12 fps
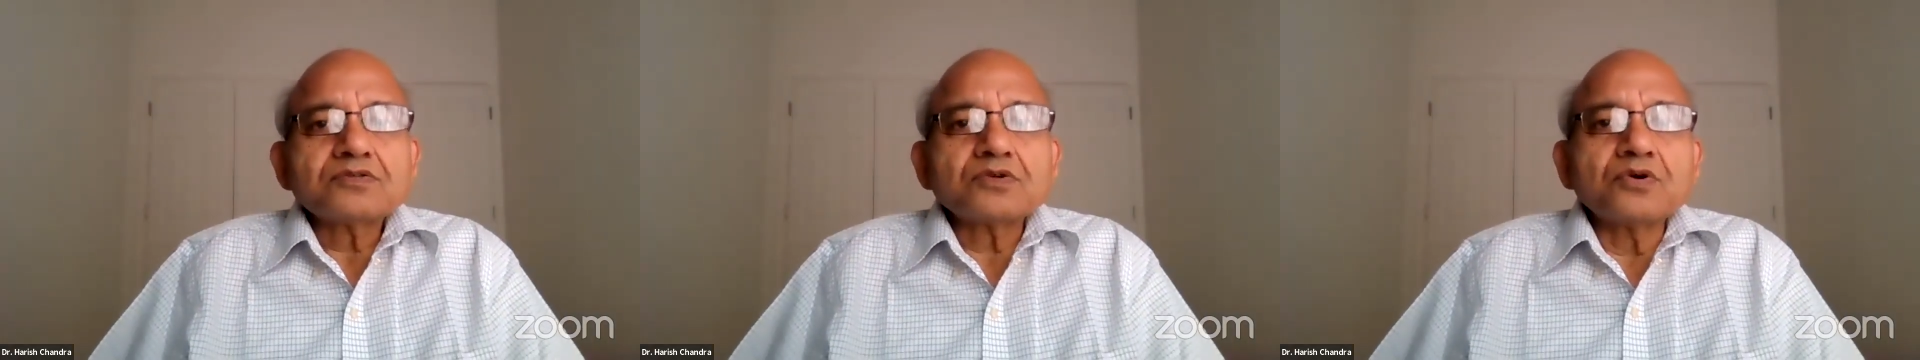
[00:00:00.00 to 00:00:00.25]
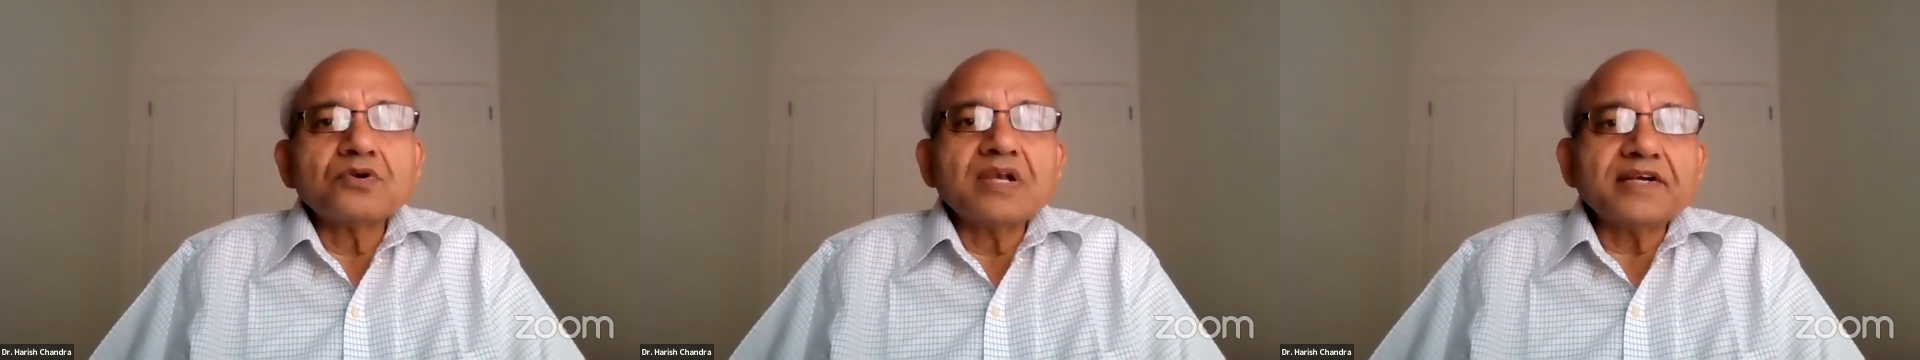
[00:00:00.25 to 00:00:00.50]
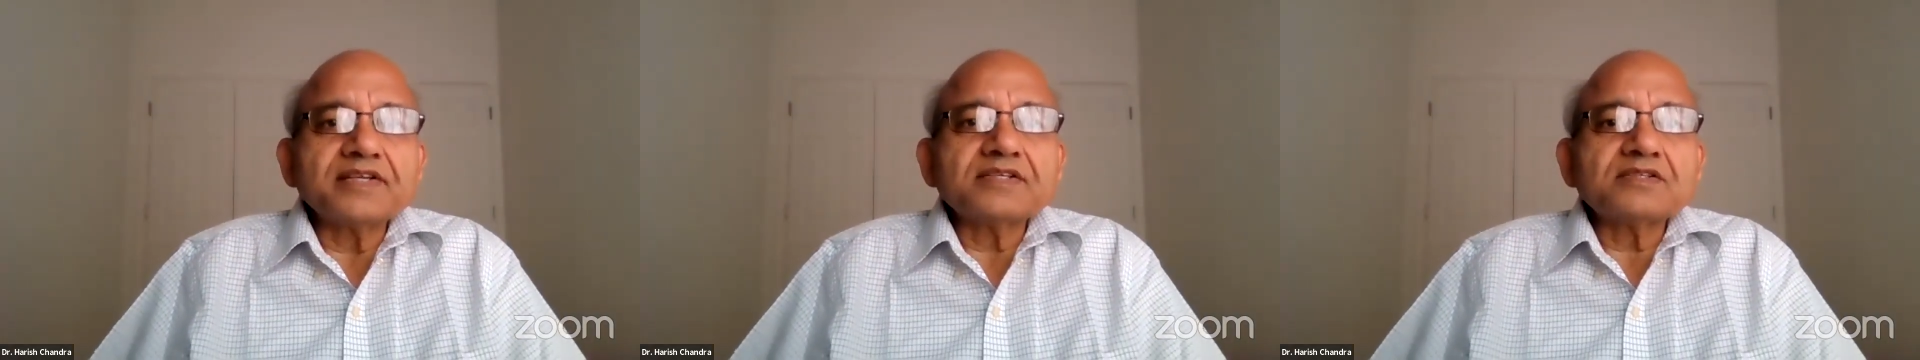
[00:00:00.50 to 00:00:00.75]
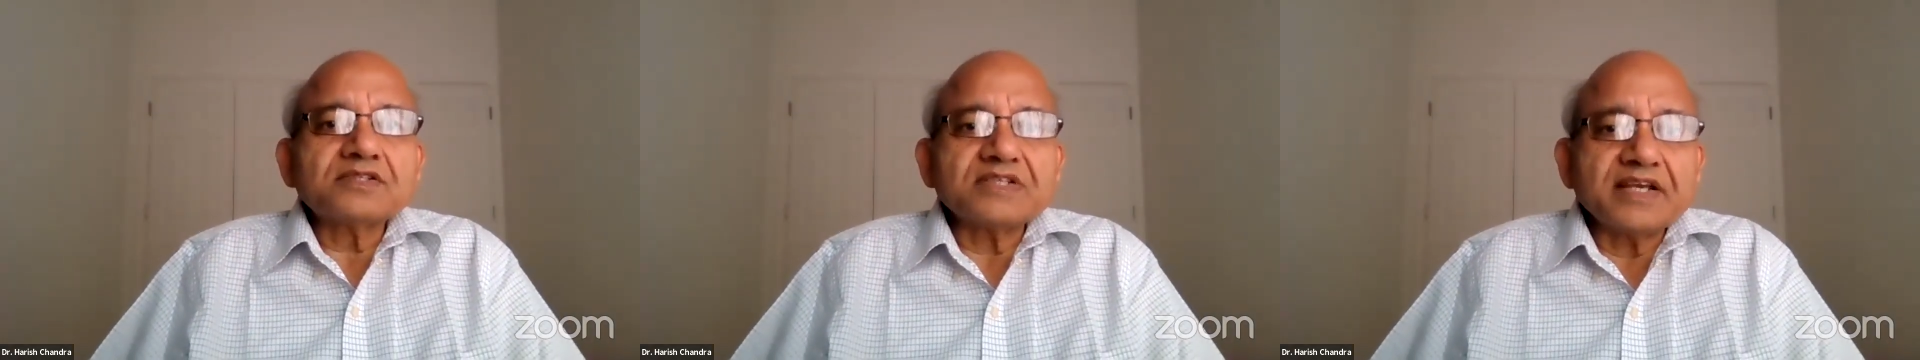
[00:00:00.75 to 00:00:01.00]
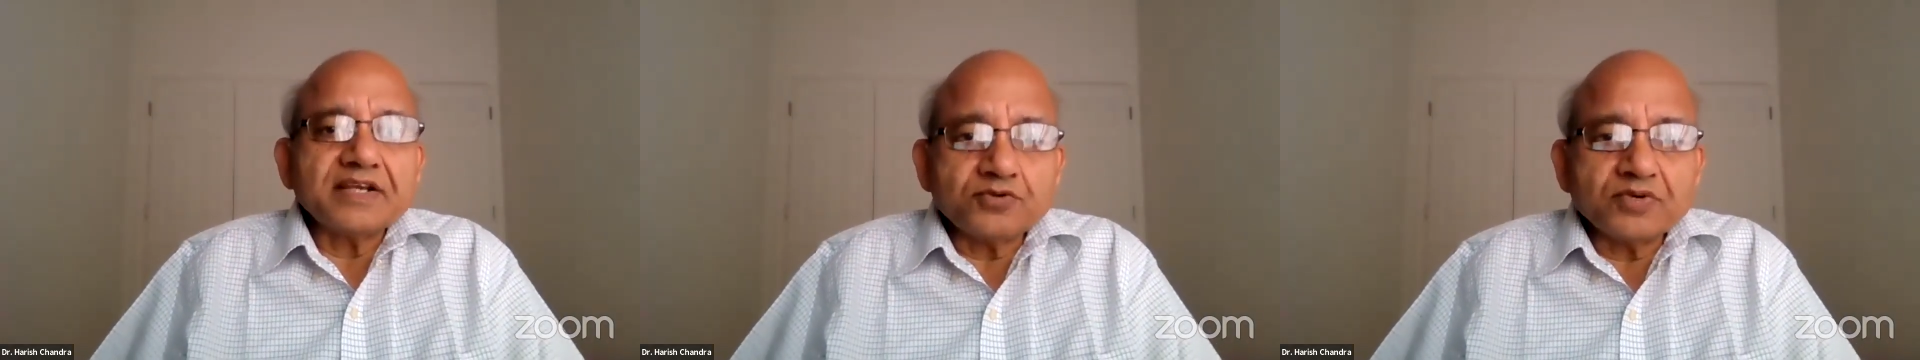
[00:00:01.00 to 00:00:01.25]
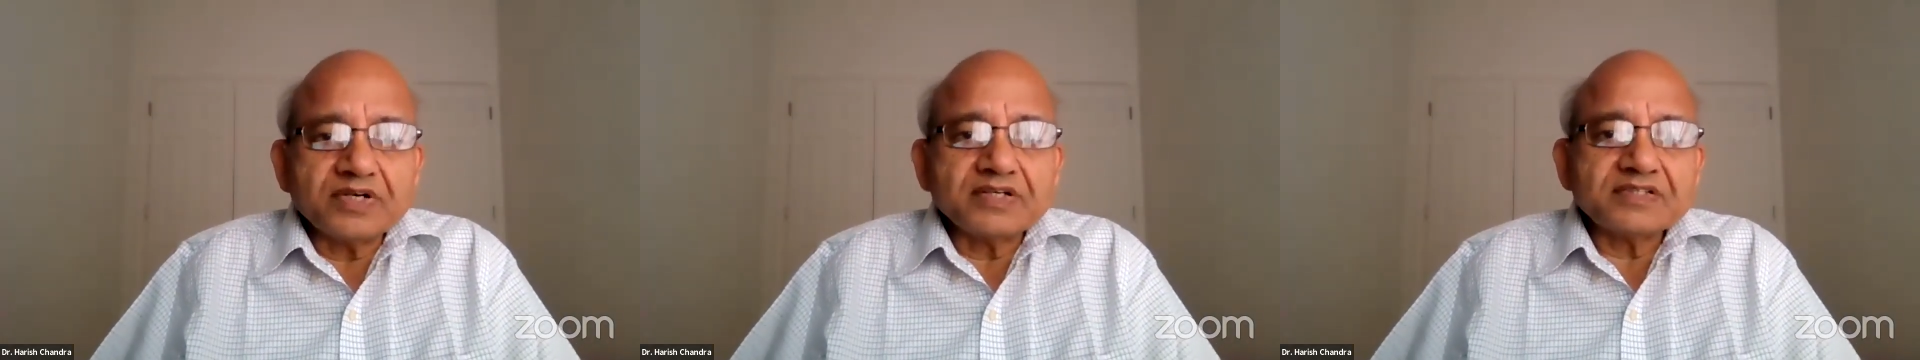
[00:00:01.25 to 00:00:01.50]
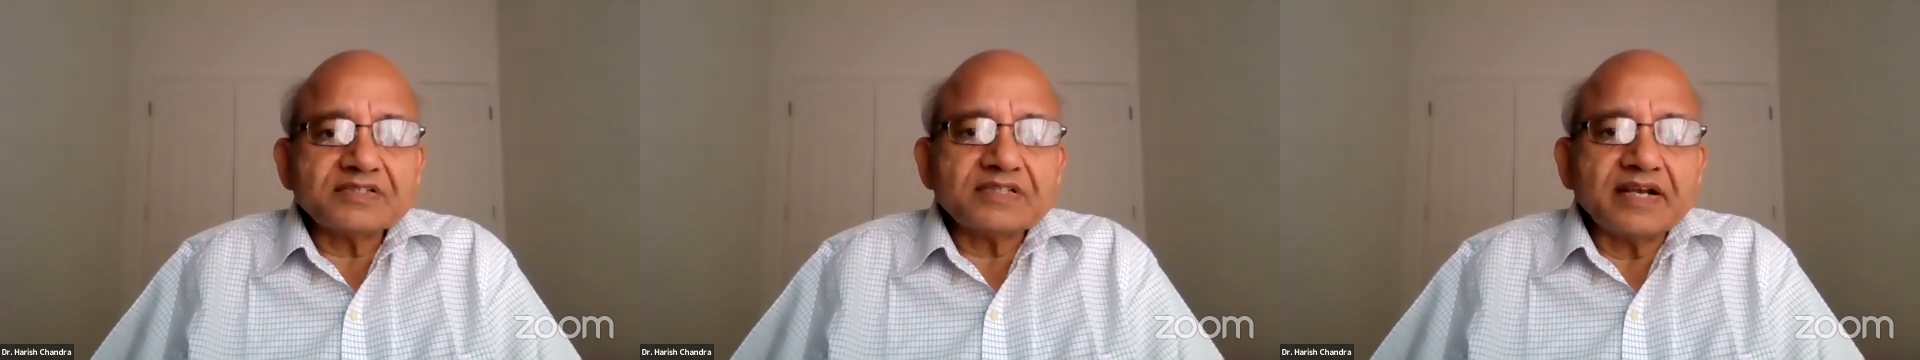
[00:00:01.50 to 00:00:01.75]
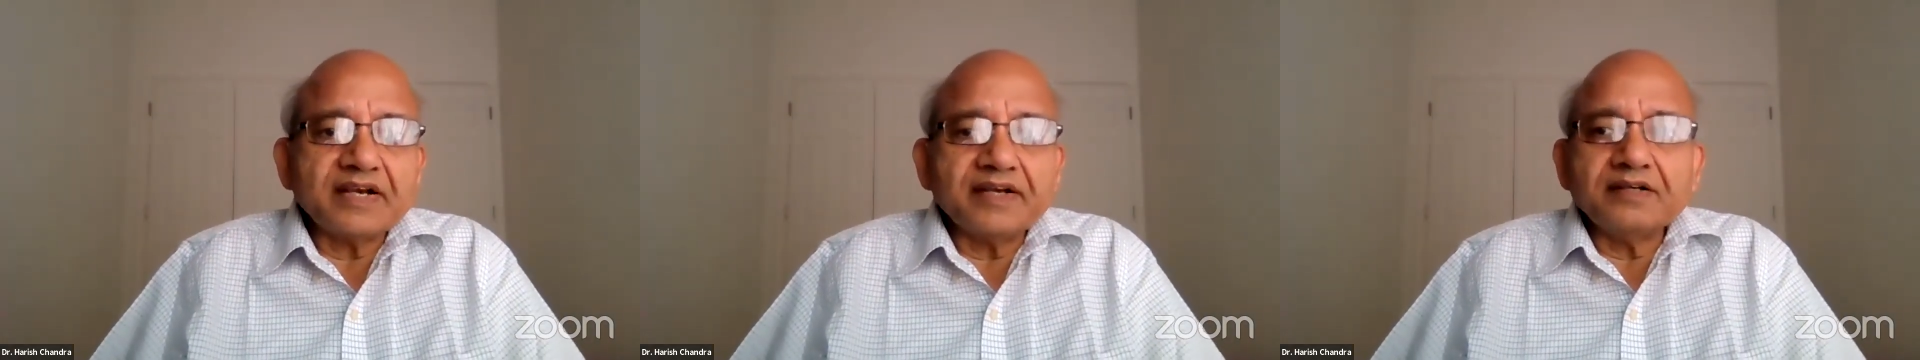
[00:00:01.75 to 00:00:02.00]
So let us try to
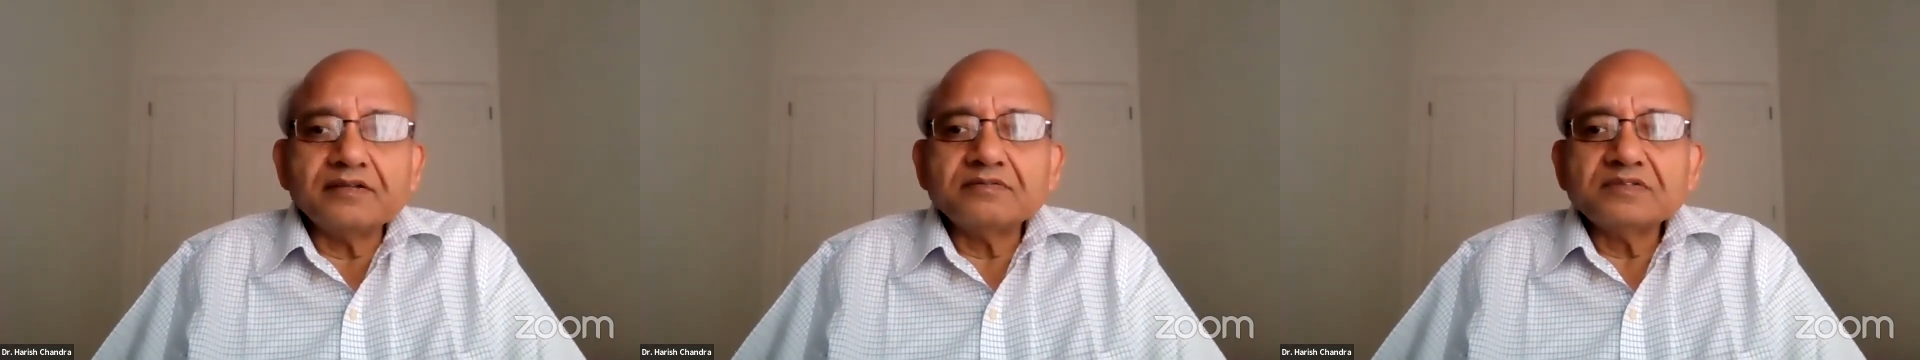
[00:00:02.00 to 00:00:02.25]
understand.